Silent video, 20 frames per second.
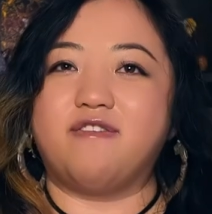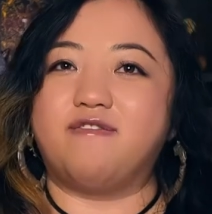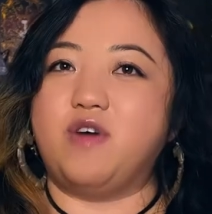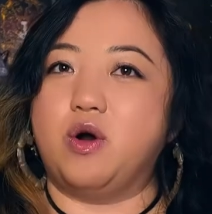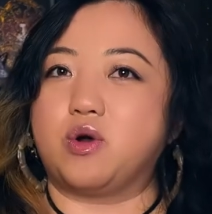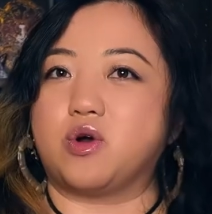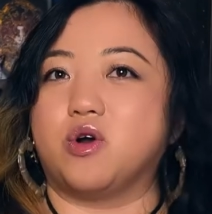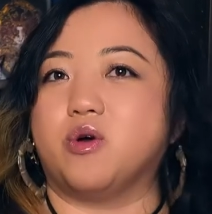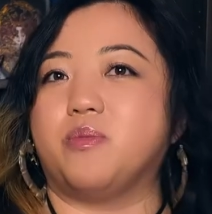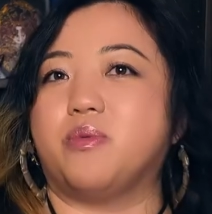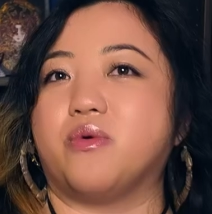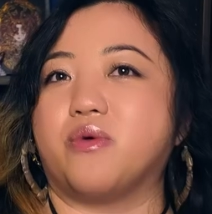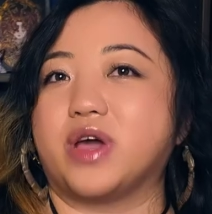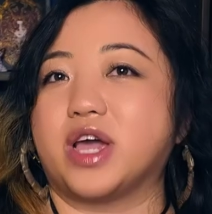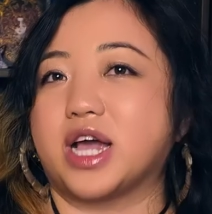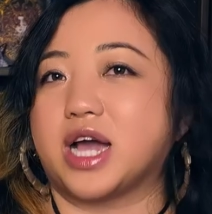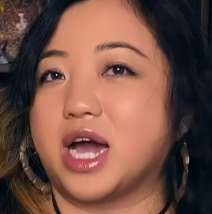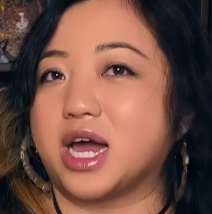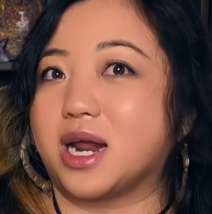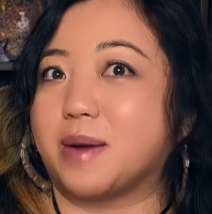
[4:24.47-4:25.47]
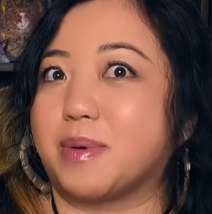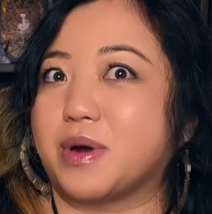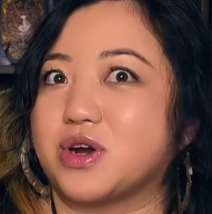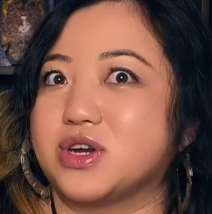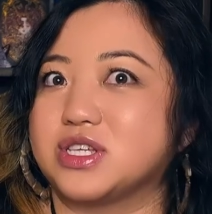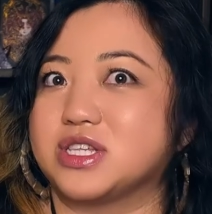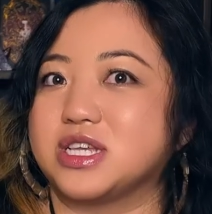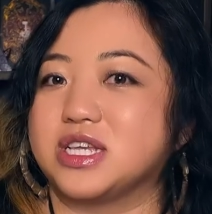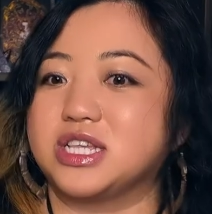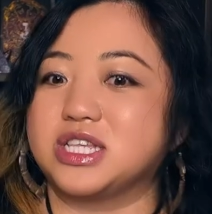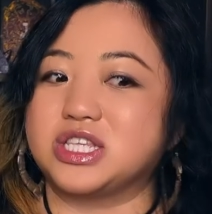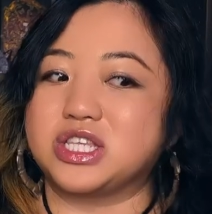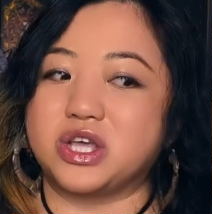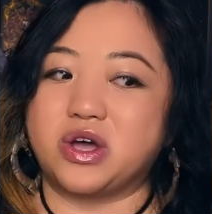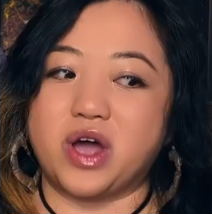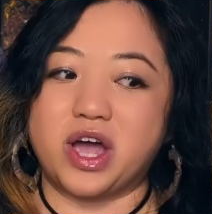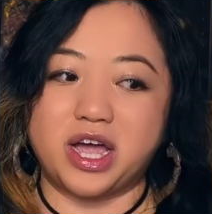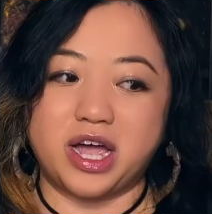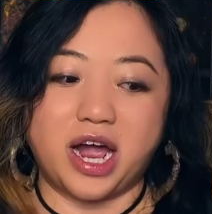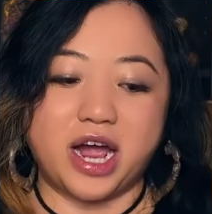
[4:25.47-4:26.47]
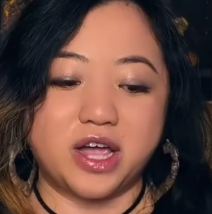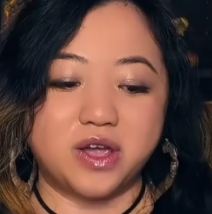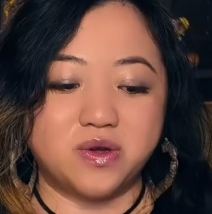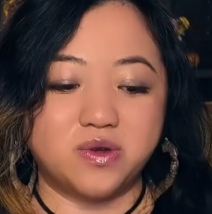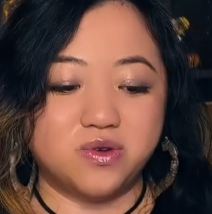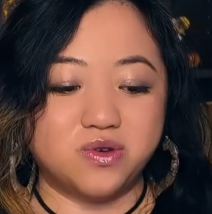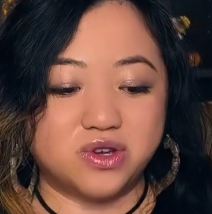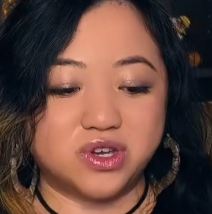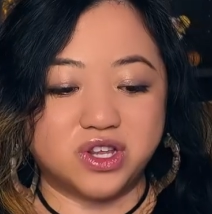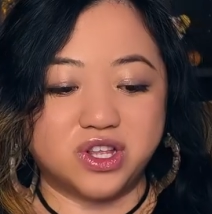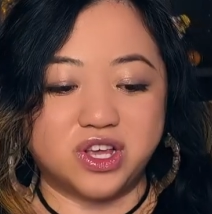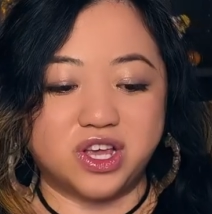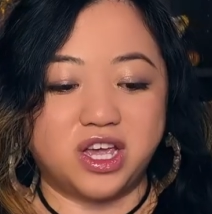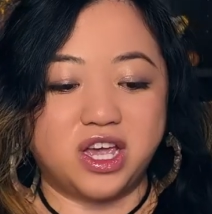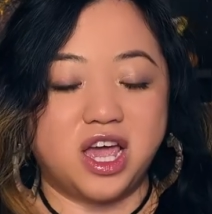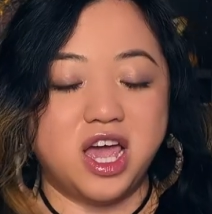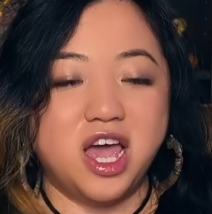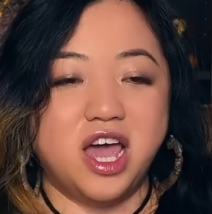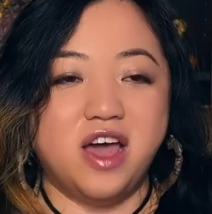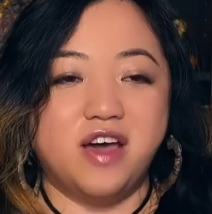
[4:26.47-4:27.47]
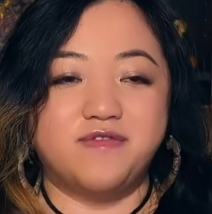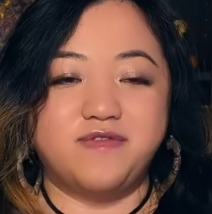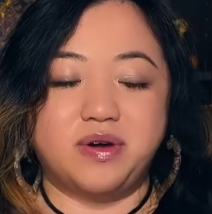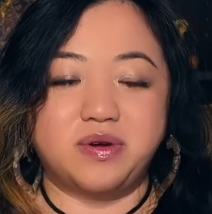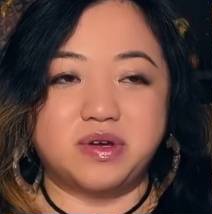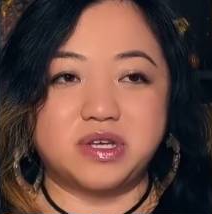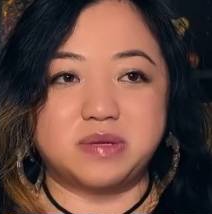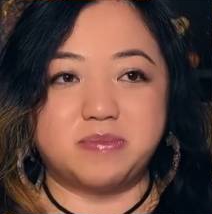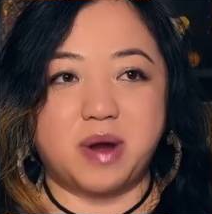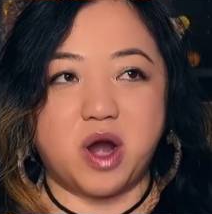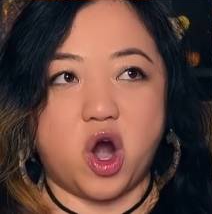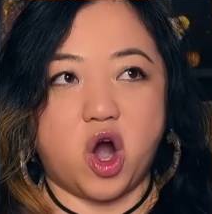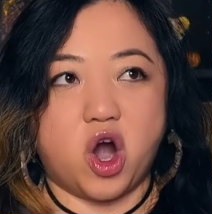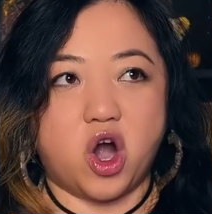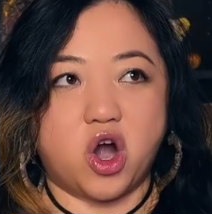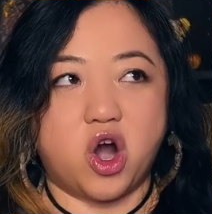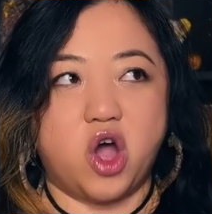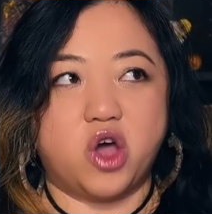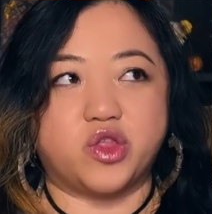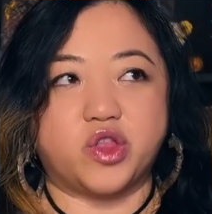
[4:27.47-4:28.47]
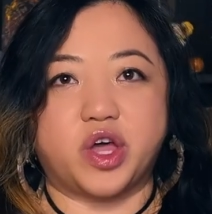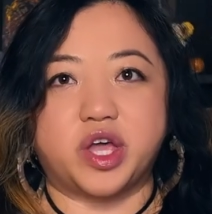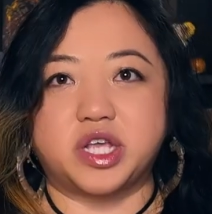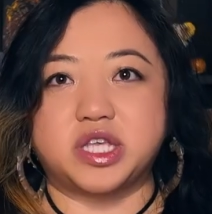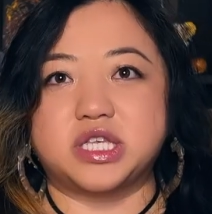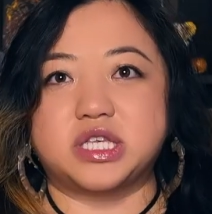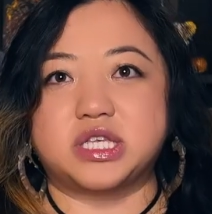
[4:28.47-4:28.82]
focal point kind of person, so I usually focus my art on like